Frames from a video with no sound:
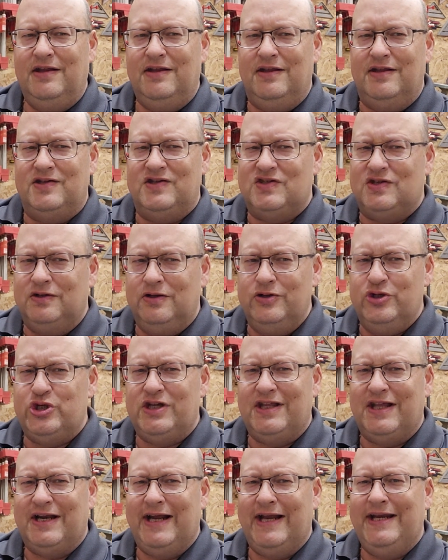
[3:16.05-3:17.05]
the
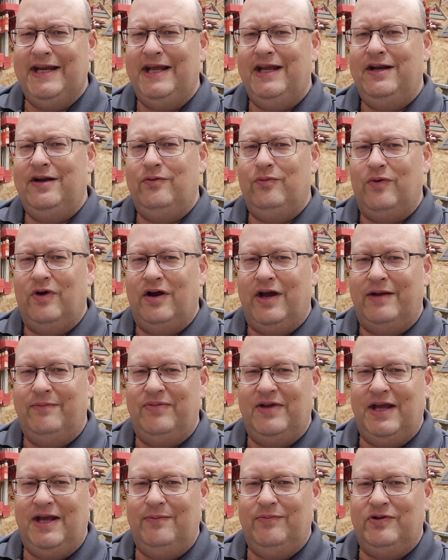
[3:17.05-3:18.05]
solution that I needed, where I'd
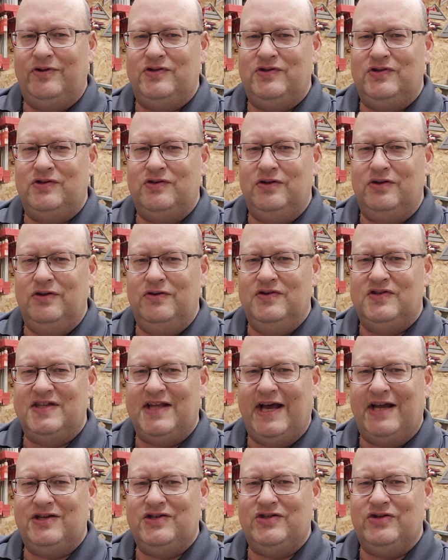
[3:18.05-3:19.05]
be able to use
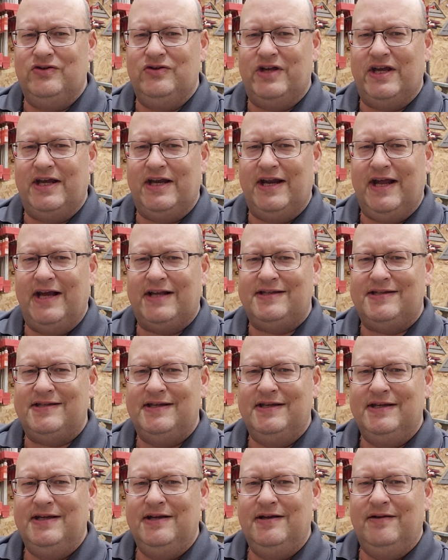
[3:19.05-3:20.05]
that to connect
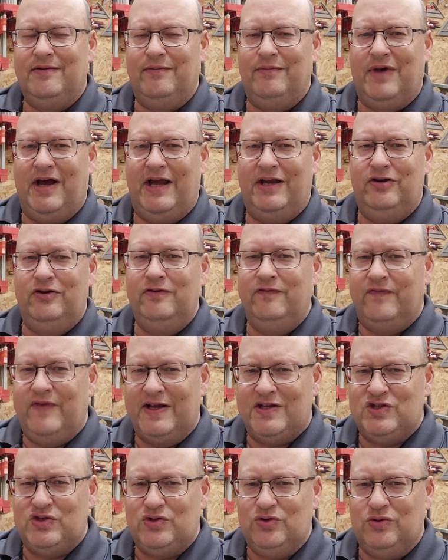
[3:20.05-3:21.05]
my new
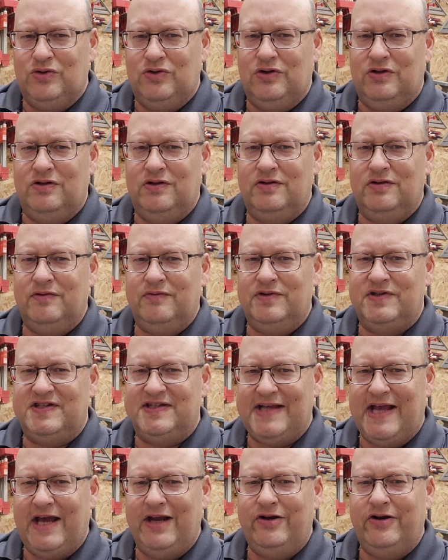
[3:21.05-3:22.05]
Festool
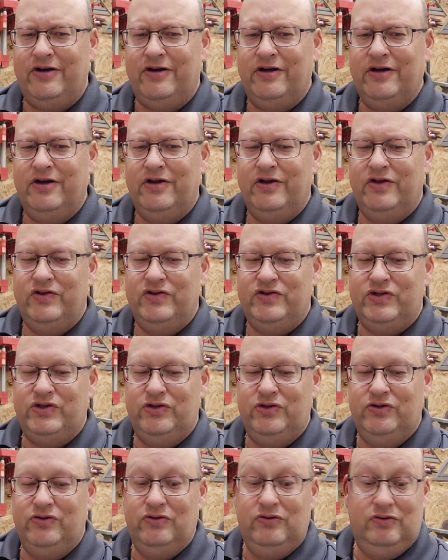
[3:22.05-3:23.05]
sander
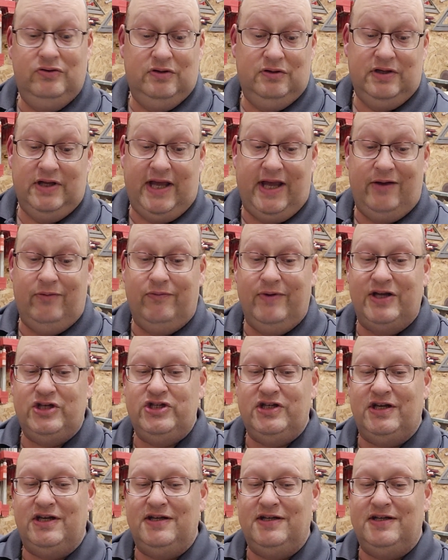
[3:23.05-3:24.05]
to a
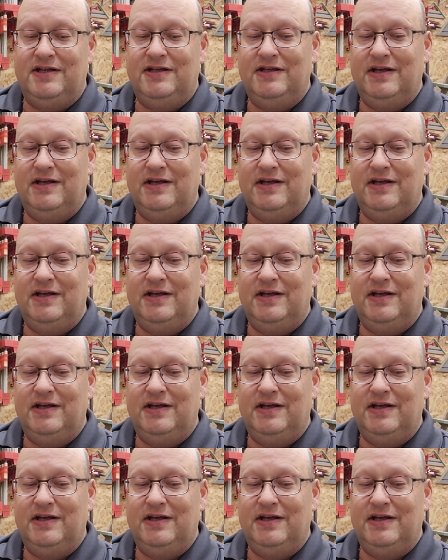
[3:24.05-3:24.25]
rigid